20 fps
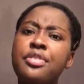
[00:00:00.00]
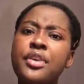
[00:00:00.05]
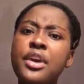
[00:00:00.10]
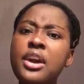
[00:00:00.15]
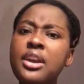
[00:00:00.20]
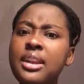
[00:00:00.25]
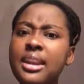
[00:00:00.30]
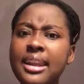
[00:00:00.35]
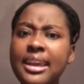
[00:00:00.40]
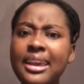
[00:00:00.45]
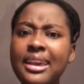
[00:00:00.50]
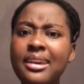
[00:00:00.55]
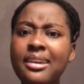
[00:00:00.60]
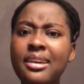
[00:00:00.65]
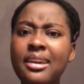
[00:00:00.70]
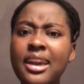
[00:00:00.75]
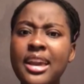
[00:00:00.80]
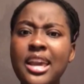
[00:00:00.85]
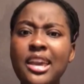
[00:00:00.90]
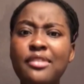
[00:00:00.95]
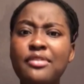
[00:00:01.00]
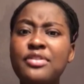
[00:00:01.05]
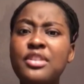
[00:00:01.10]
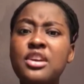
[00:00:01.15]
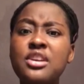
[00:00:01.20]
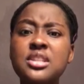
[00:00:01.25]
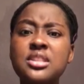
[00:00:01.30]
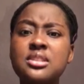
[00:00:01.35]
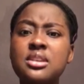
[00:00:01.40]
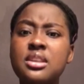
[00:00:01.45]
Thirdly, if there
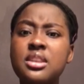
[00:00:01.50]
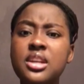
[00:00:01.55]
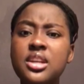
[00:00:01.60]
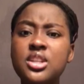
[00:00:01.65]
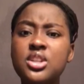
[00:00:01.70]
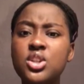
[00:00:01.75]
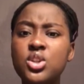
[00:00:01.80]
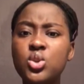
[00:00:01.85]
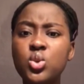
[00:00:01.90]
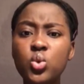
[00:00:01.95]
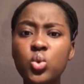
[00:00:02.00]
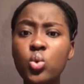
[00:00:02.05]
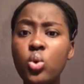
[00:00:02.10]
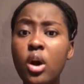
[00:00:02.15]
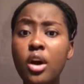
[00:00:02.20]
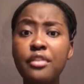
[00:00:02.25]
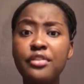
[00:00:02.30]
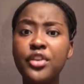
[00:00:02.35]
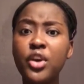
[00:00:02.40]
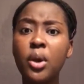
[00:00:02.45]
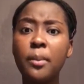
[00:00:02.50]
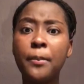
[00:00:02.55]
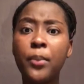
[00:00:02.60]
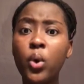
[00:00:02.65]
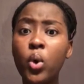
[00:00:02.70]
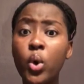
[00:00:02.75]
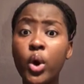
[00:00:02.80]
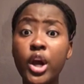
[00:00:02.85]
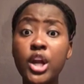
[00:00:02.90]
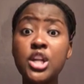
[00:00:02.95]
is nothing to do or if you're
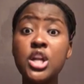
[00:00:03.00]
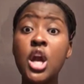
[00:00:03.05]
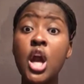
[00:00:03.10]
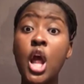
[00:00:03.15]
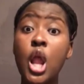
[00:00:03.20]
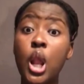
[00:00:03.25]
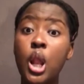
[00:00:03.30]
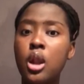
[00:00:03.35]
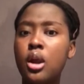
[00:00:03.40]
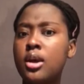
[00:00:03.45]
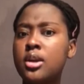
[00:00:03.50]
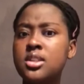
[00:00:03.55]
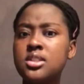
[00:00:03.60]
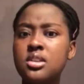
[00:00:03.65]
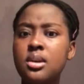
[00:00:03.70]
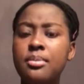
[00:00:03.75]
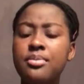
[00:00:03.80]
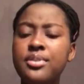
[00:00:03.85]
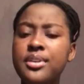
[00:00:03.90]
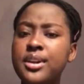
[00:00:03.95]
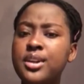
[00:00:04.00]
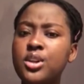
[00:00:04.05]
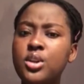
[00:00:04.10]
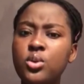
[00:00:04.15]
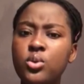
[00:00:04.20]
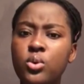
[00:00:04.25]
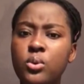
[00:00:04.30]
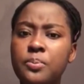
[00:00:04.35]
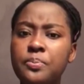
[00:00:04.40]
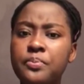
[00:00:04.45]
bored, learn something
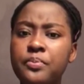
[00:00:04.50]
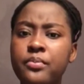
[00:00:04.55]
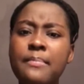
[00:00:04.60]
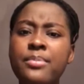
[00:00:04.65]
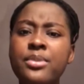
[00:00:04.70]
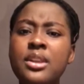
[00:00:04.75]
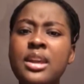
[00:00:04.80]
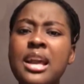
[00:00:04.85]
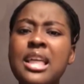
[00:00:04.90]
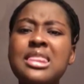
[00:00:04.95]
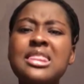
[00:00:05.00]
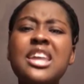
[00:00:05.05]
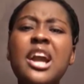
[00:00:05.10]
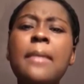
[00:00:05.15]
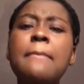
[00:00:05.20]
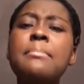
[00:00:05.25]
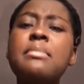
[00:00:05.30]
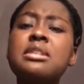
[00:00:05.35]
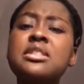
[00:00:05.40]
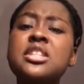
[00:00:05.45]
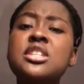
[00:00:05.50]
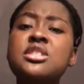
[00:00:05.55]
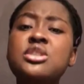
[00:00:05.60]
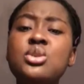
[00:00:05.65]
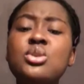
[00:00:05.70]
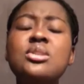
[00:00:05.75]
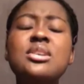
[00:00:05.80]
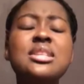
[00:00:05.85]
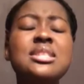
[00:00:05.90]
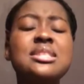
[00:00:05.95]
new. There are
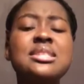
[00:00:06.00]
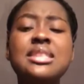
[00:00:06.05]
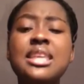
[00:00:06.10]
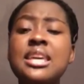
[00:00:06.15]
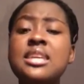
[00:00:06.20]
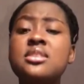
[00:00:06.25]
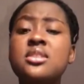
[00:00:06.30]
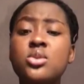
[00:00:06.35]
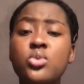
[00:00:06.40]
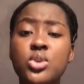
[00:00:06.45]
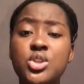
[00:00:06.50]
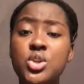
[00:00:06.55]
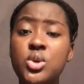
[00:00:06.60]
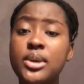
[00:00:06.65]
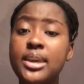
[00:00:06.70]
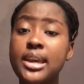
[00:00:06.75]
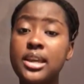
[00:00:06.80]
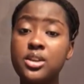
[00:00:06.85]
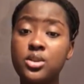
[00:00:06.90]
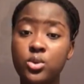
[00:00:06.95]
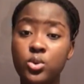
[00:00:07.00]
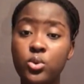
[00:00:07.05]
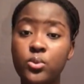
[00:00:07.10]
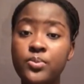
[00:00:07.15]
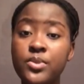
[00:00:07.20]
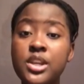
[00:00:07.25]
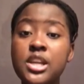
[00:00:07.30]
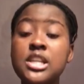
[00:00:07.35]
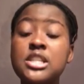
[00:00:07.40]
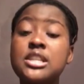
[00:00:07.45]
multitudinous things in which you can do
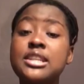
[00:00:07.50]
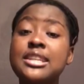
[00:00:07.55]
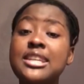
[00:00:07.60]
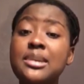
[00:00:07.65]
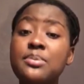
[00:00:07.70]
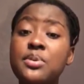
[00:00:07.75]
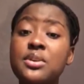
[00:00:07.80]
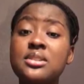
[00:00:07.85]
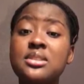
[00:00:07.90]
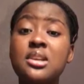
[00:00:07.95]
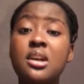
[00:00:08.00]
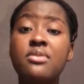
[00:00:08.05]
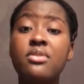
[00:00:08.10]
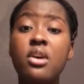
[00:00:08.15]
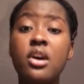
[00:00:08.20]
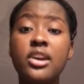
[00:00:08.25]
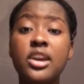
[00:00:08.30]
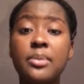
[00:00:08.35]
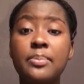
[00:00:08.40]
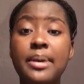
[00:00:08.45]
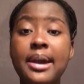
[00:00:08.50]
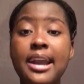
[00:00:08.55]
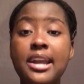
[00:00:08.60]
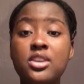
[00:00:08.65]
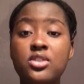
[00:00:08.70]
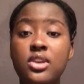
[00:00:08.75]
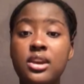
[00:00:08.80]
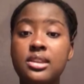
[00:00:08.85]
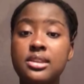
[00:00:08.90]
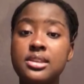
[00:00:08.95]
to keep yourself occupied
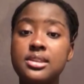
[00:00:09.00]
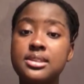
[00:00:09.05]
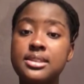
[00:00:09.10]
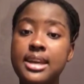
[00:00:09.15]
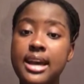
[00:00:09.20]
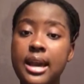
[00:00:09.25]
during this